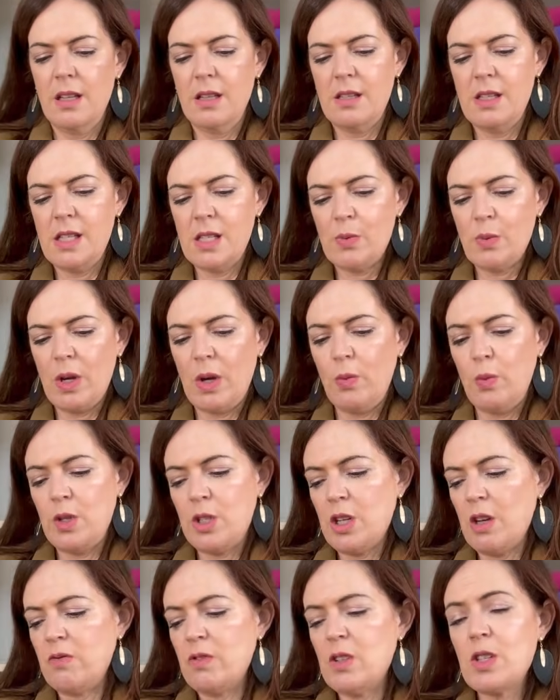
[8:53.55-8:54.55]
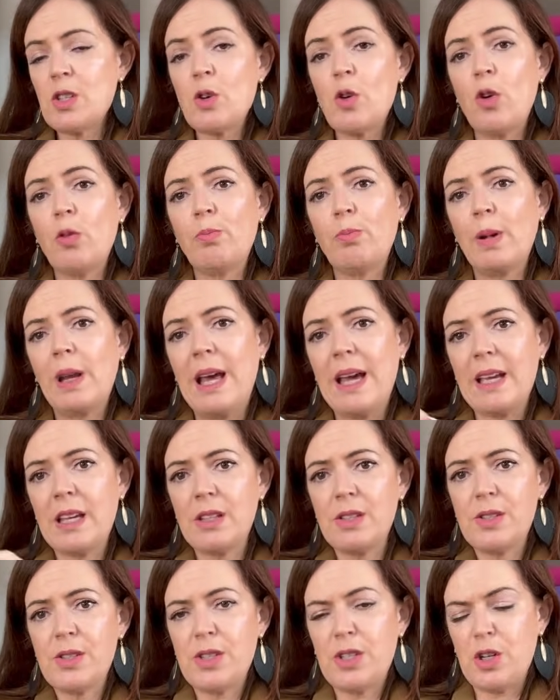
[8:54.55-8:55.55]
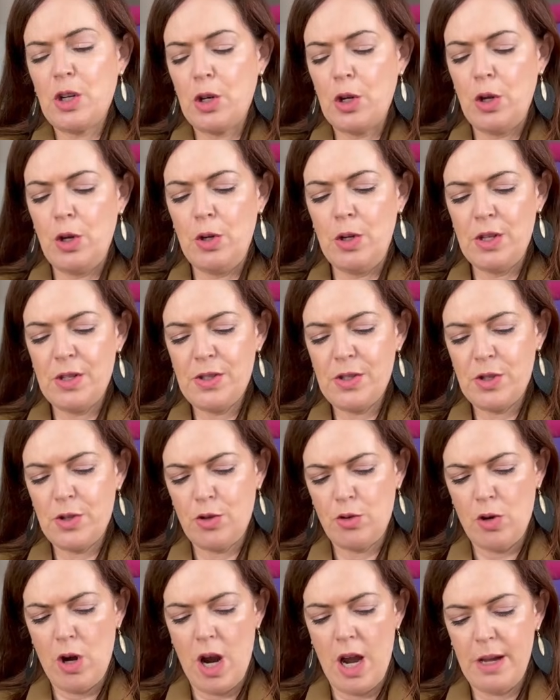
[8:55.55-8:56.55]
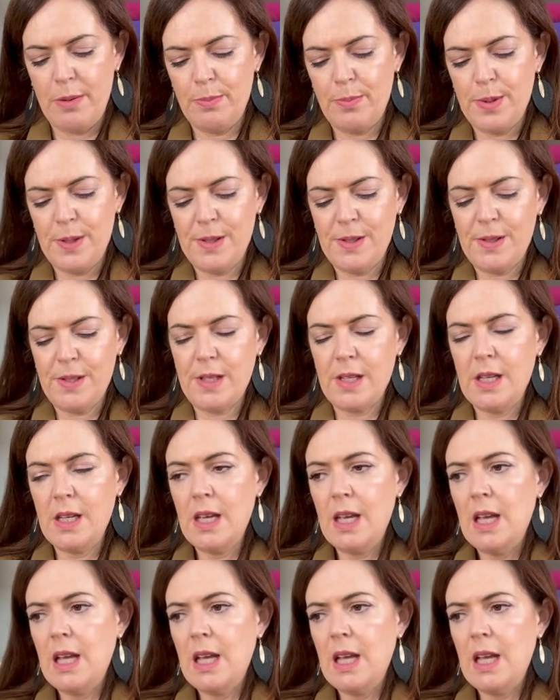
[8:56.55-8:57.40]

this one, which I've just called Black and Stone Stripes.